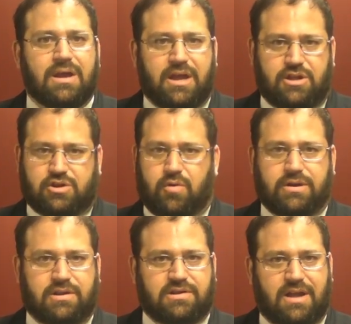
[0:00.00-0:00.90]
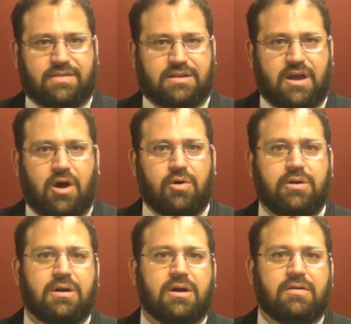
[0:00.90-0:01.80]
It's going to set the
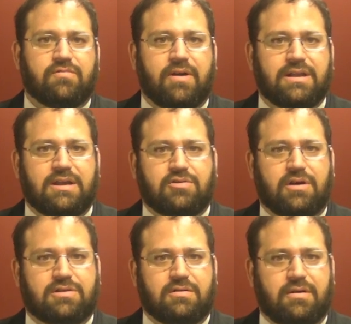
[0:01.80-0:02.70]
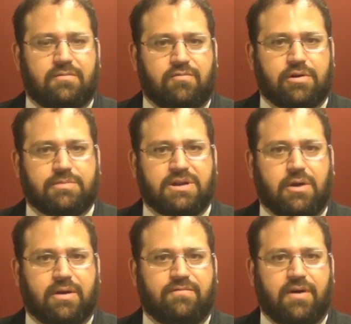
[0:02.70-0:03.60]
tone for antitrust enforcement
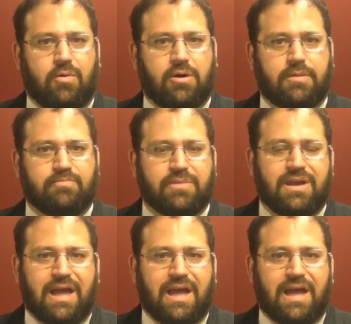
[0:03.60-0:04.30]
going forward,